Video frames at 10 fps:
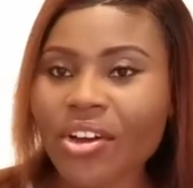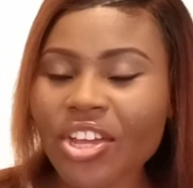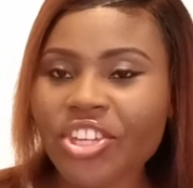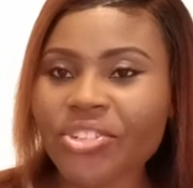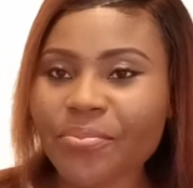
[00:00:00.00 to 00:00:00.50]

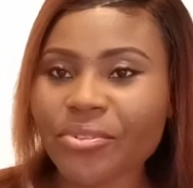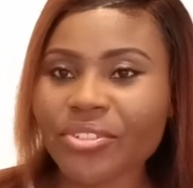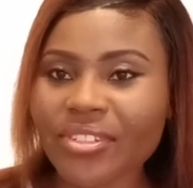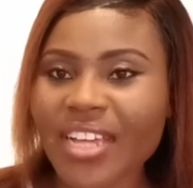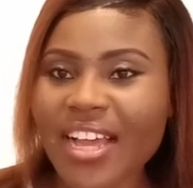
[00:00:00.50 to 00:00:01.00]
Each
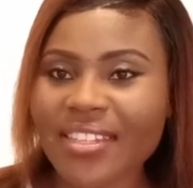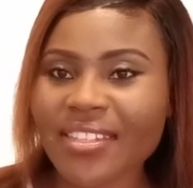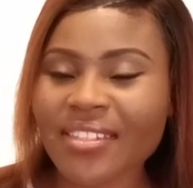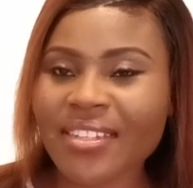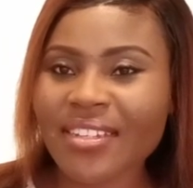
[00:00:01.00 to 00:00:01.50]
product has
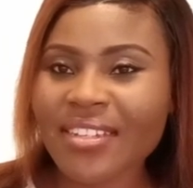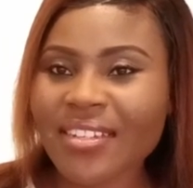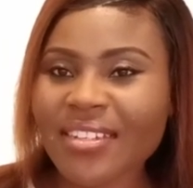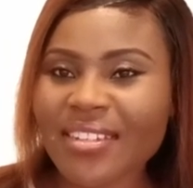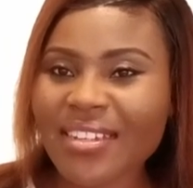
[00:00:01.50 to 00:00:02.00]

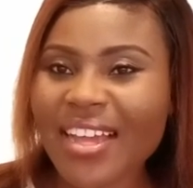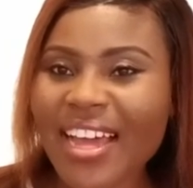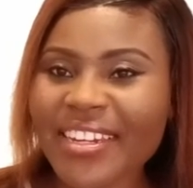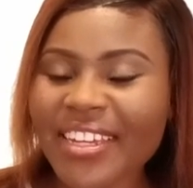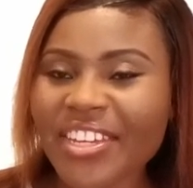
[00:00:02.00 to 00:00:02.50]

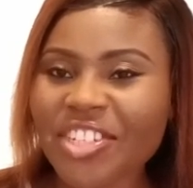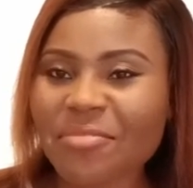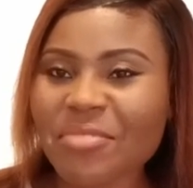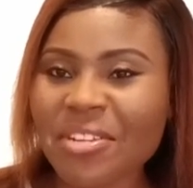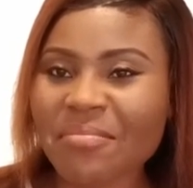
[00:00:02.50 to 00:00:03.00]
an
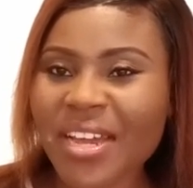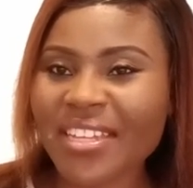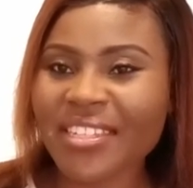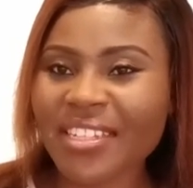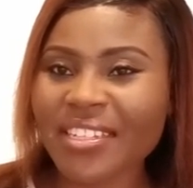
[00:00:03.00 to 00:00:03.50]
age
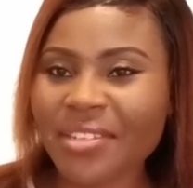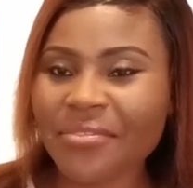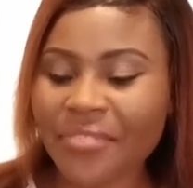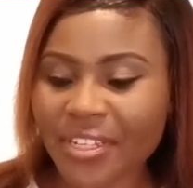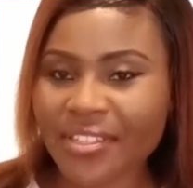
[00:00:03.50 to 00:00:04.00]
minimizing
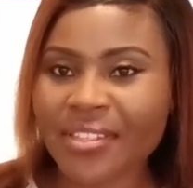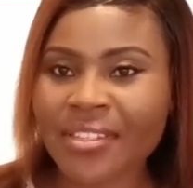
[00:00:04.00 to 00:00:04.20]
effect.